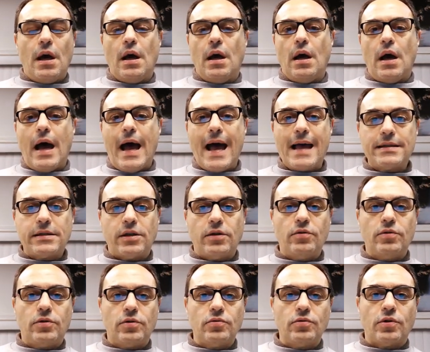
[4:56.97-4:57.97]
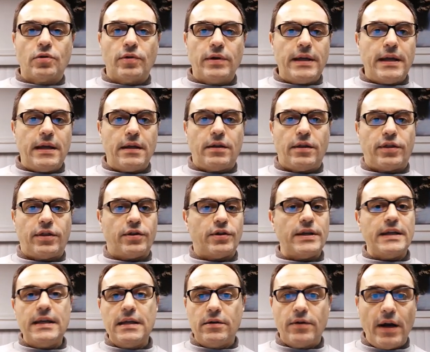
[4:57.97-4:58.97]
ask you to create
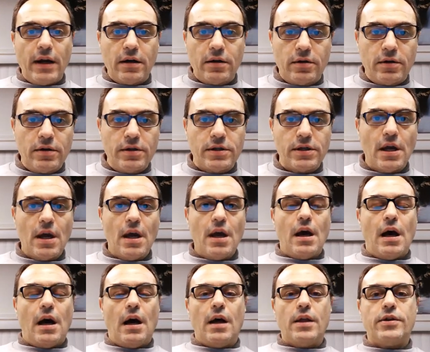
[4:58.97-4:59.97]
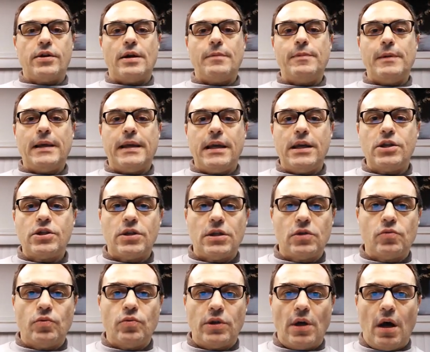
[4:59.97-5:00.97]
3 records, Other applications
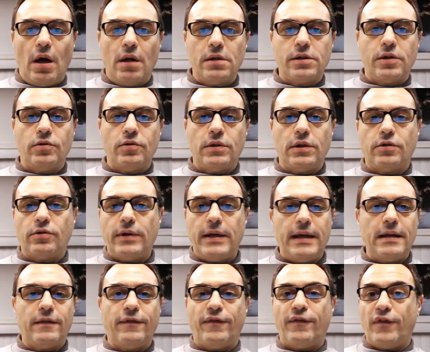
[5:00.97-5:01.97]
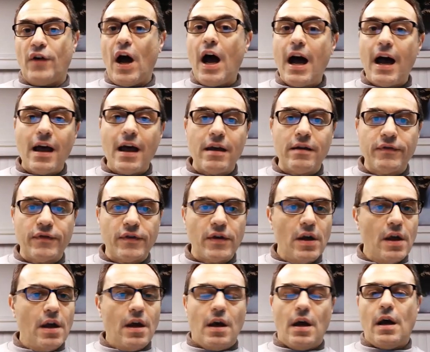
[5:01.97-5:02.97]
would ask you to create 5.
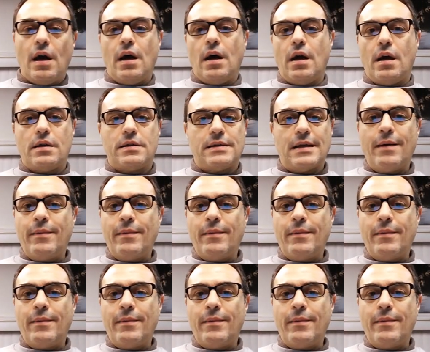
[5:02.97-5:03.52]
Some